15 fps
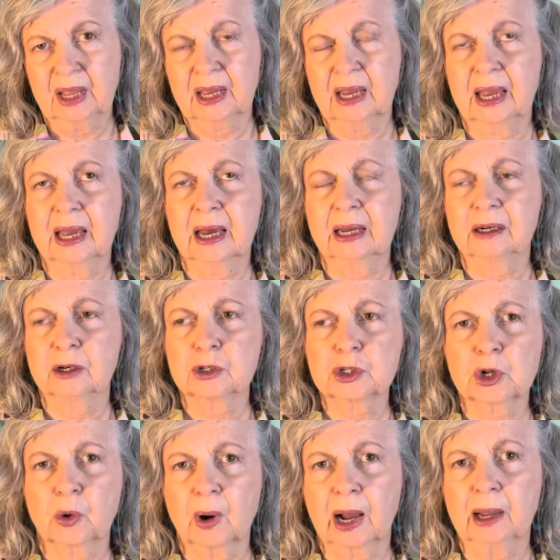And
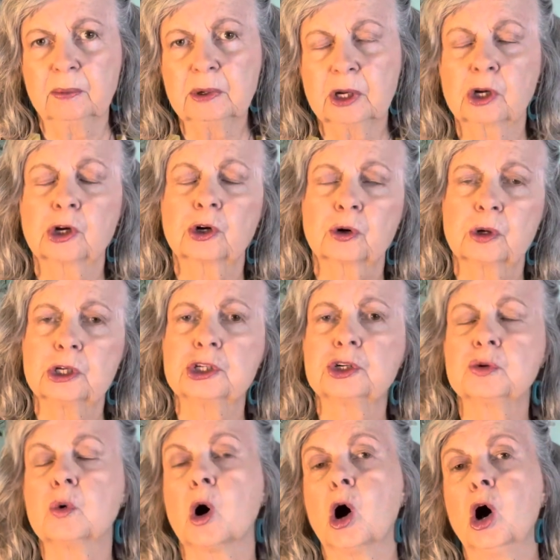so I would encourage
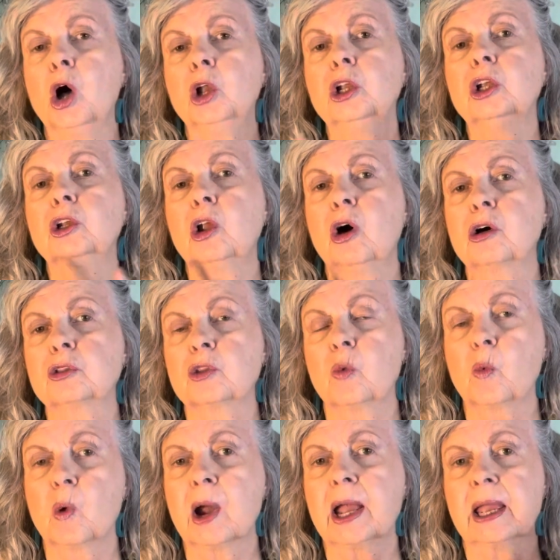you all along the
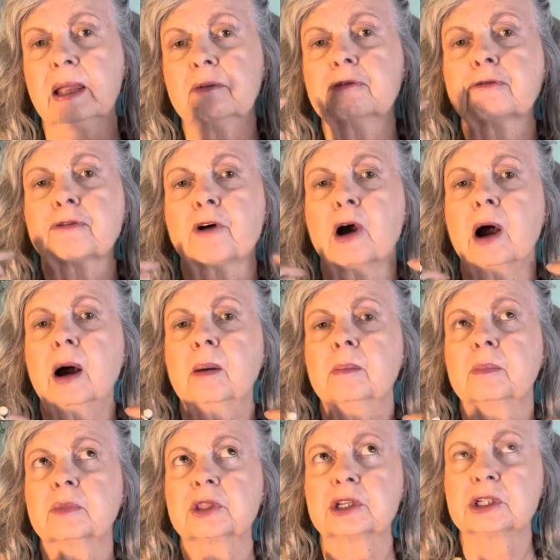way,
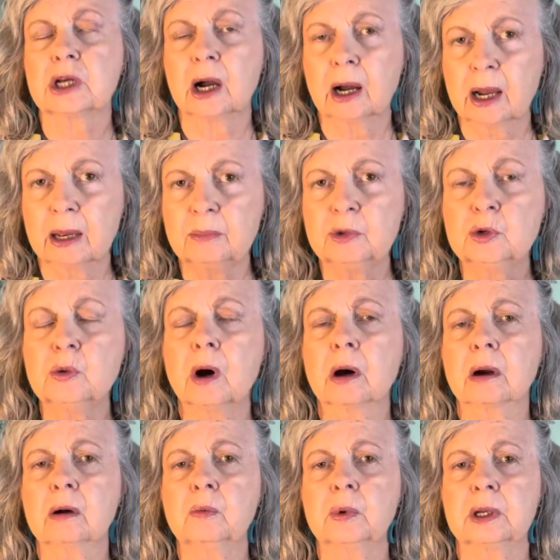from the time you
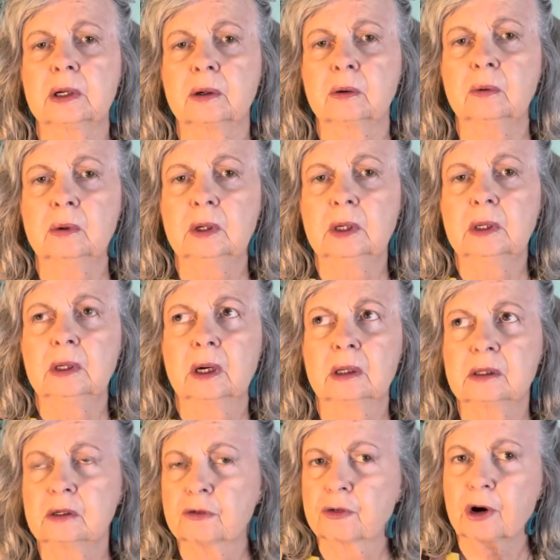are a widow
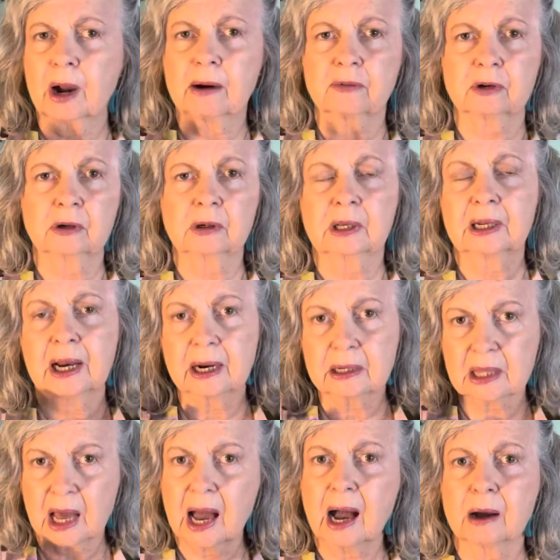until forever, get out of
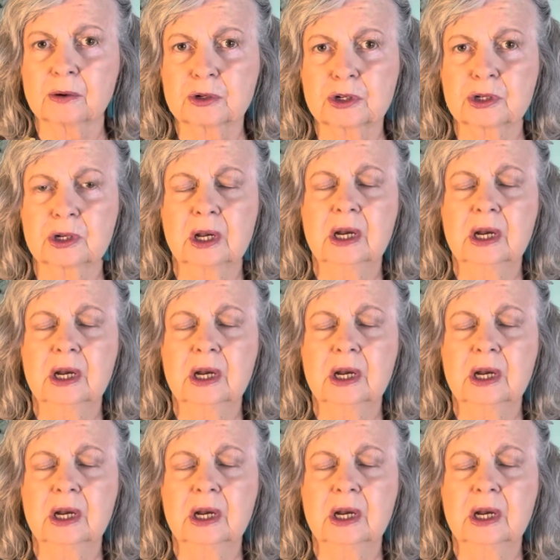the house.